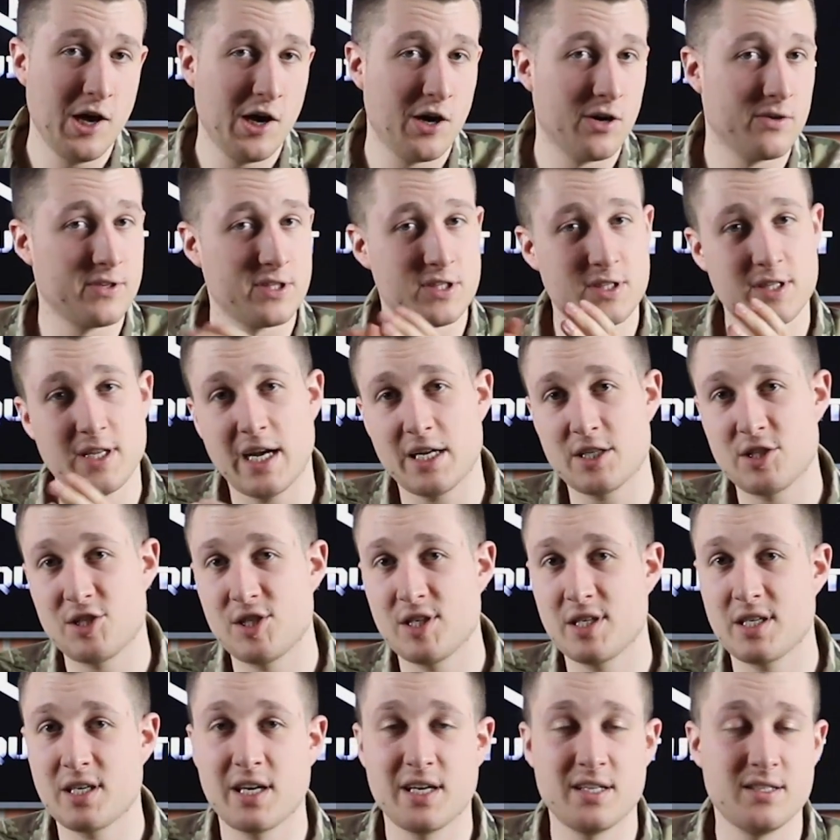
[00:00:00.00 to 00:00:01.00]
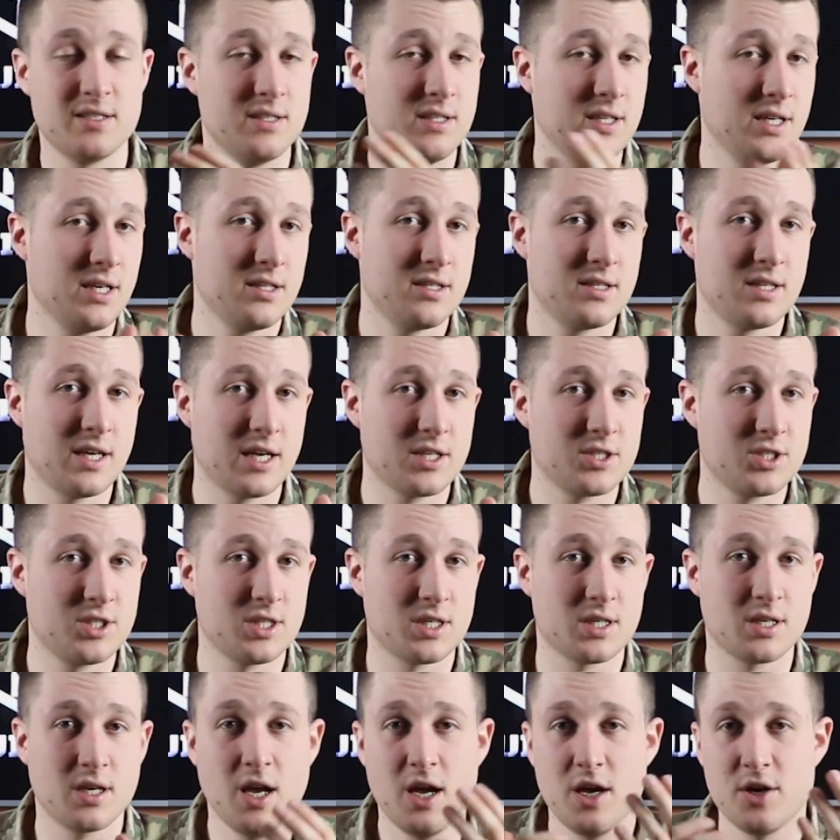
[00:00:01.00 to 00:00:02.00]
of attaching and
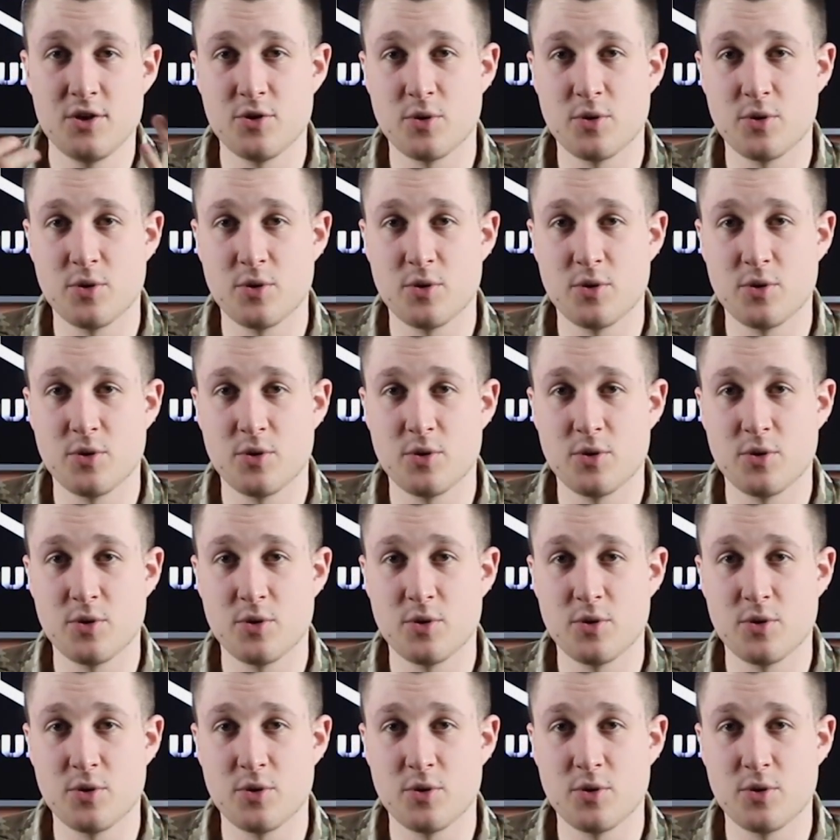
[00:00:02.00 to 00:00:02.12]
detaching